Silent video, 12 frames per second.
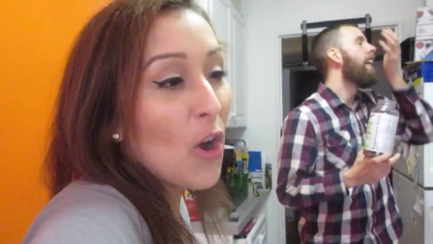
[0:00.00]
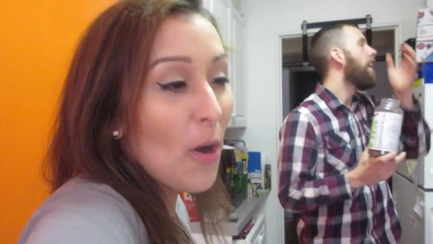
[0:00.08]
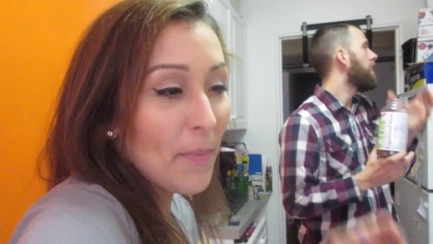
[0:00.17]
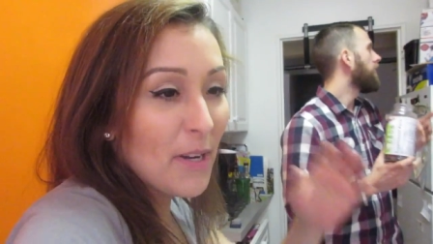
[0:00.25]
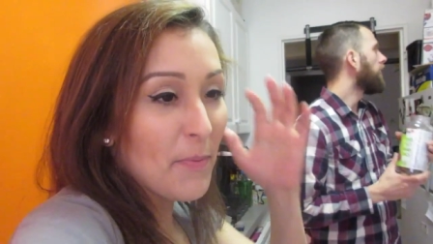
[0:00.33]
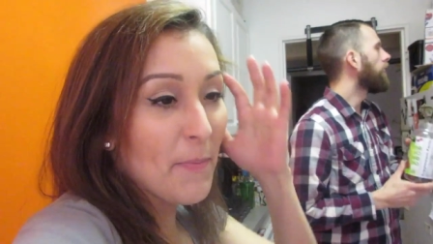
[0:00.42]
"Oh,
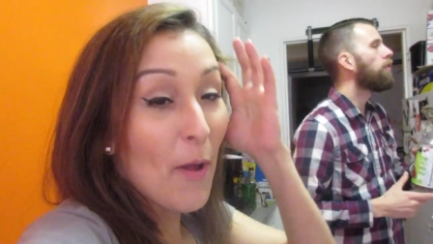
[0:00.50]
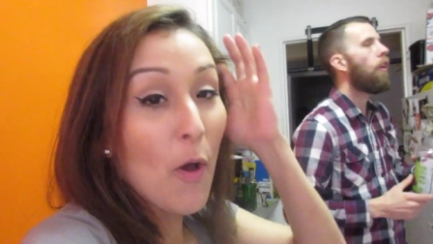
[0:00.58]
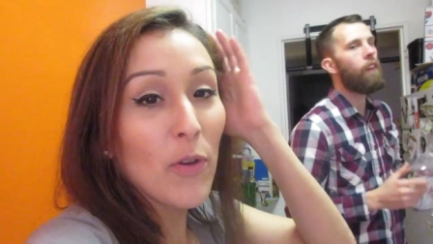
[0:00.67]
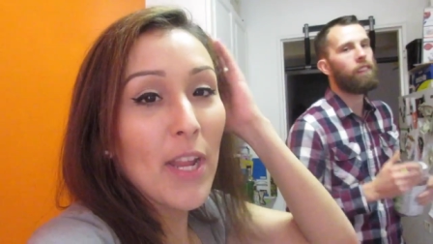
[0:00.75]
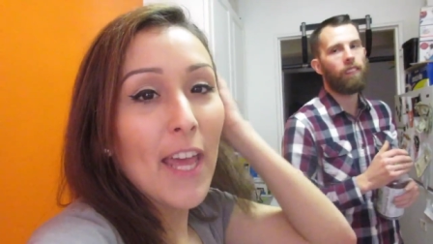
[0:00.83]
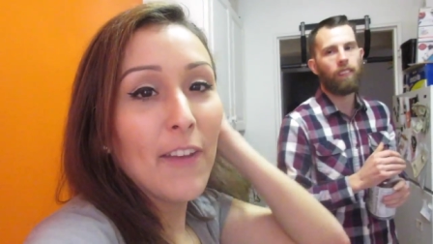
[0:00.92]
I'm gonna bring my
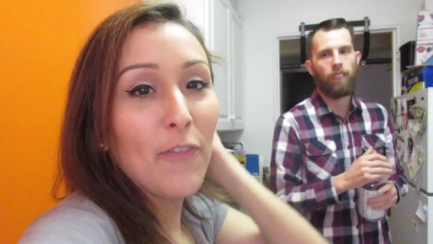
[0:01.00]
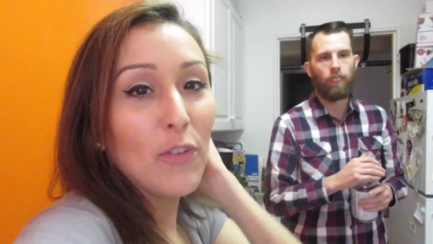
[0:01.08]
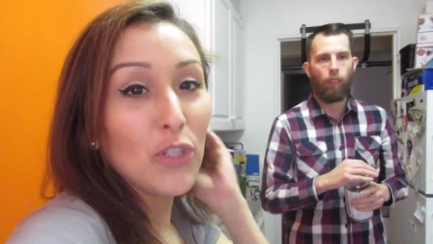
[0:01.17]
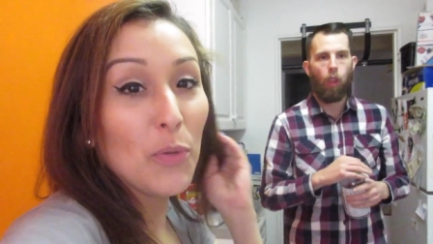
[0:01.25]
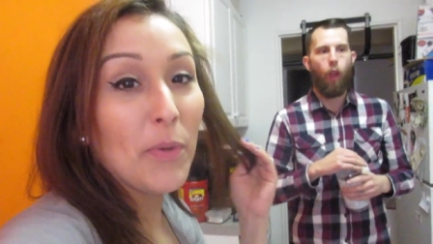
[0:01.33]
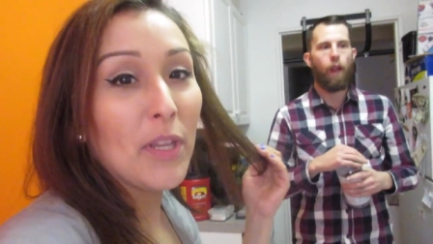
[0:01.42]
own
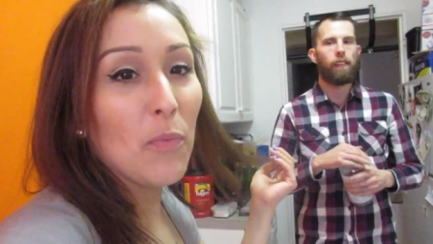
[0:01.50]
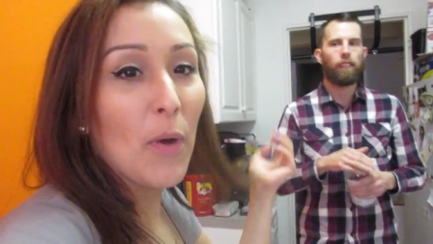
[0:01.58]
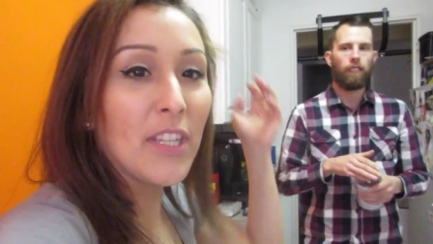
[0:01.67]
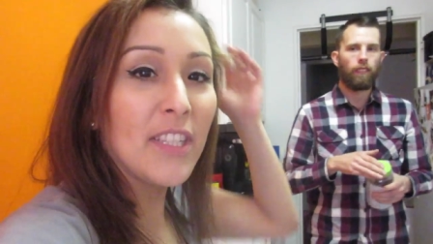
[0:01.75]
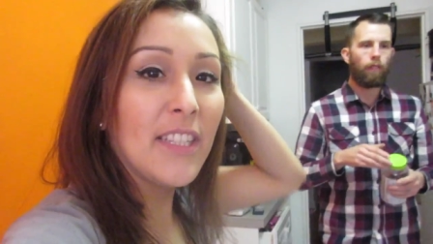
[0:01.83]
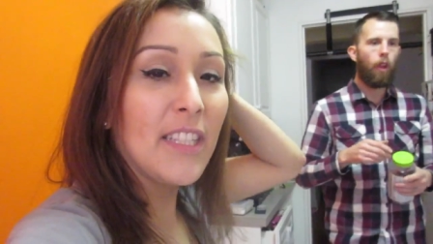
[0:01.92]
headphones so we can
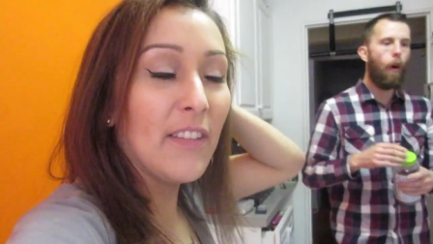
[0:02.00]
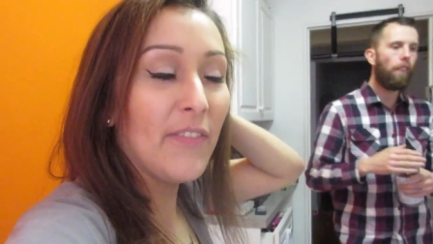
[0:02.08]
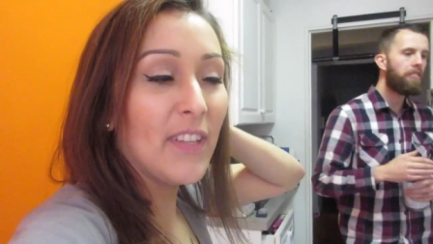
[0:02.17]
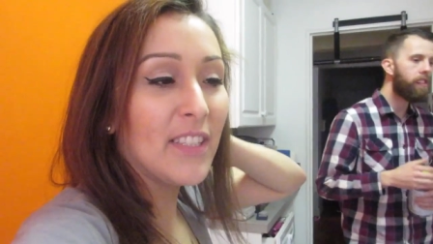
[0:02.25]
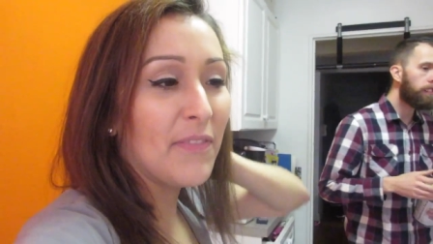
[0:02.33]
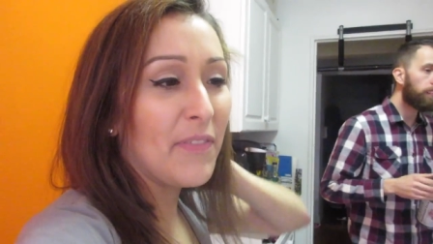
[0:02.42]
watch the
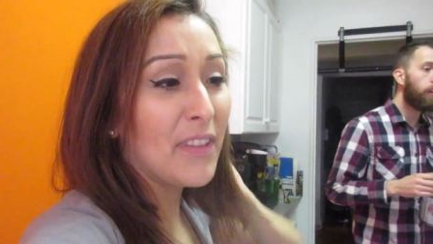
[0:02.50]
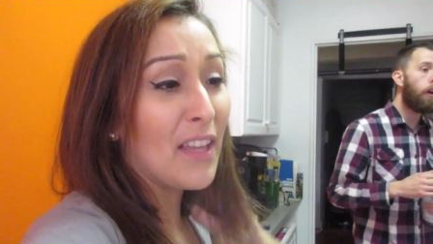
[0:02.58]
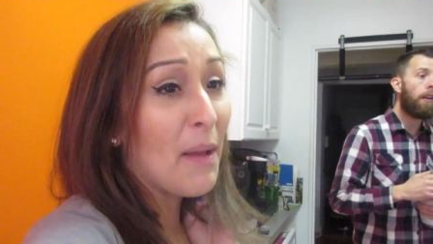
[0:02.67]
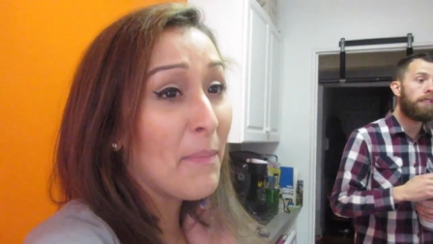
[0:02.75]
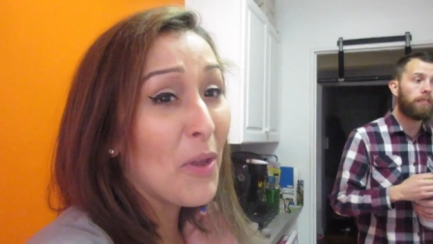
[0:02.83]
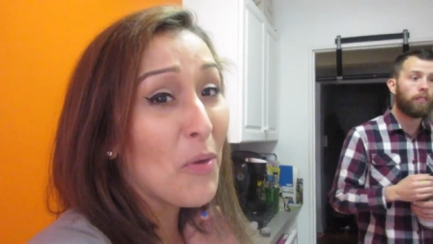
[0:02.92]
TV and stuff like
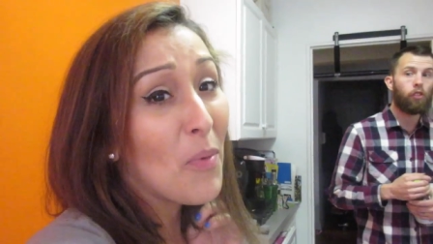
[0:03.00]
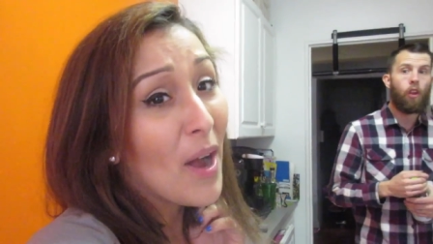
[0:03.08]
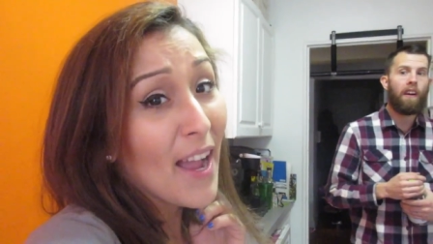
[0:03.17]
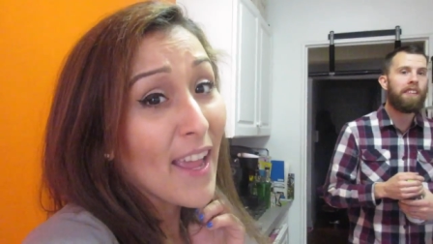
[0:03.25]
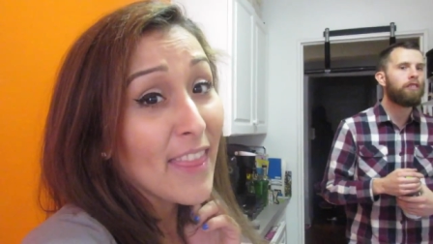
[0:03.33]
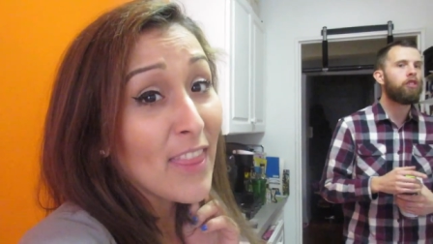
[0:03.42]
that." I'm like,
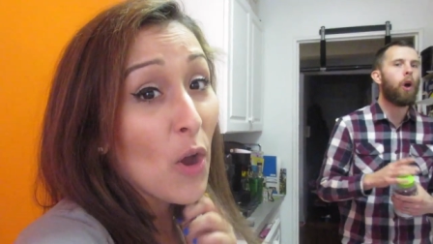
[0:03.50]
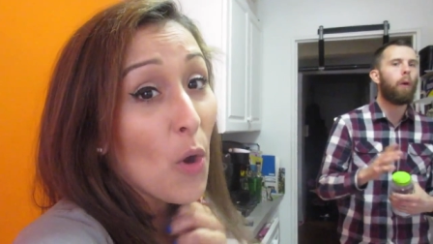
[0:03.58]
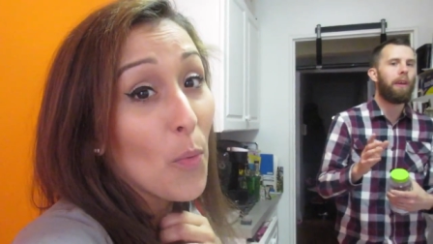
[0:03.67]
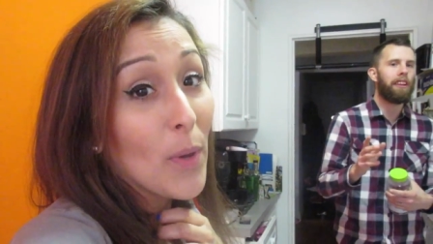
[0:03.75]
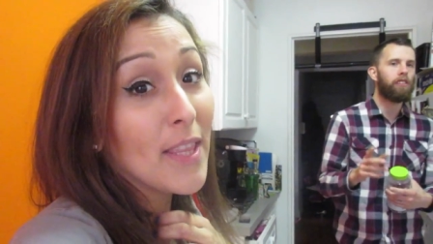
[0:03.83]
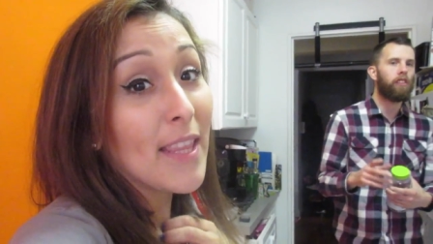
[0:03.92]
"Why? They no.
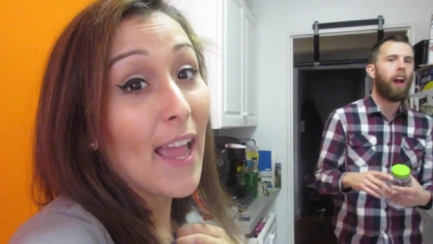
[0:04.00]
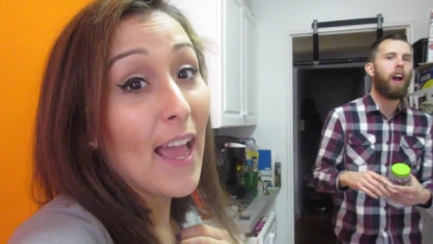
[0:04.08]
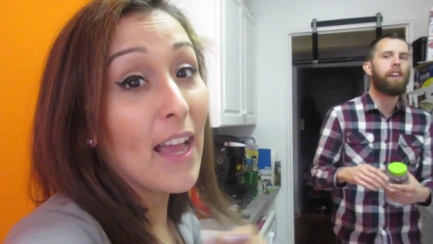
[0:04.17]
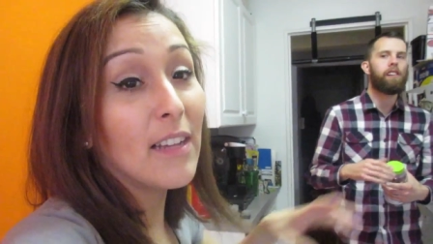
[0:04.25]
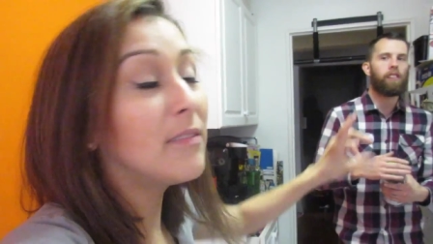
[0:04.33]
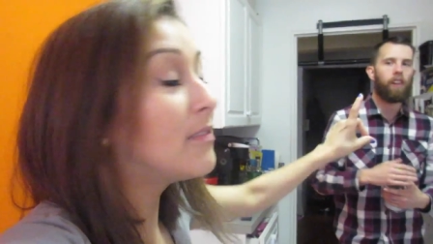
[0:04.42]
always they have."